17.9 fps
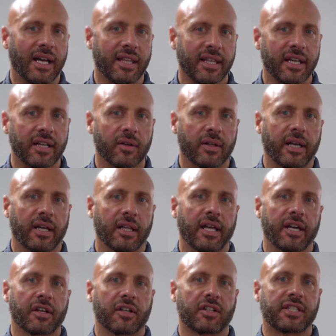I think, like,
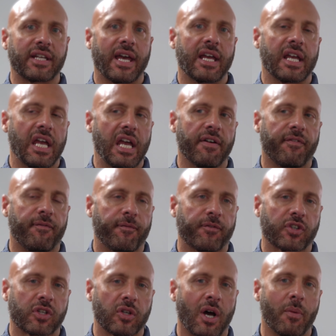like you're saying, if
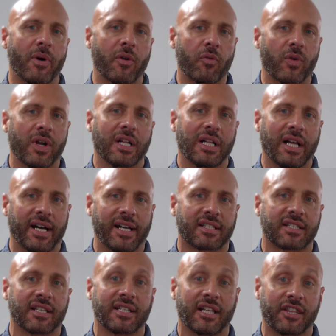someone
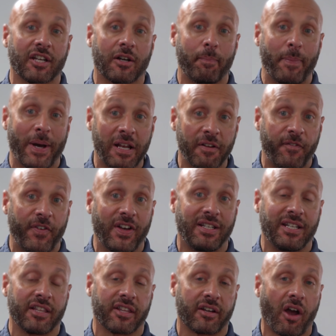realizes that they're
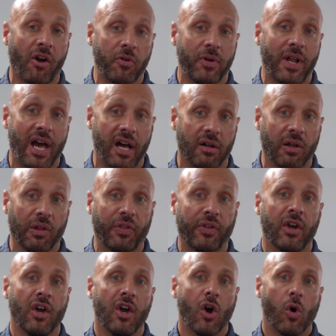benefiting their own
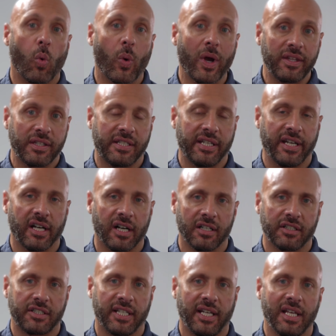health with
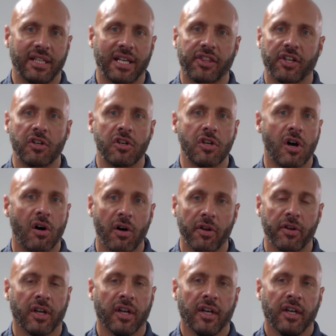TRT, that they're not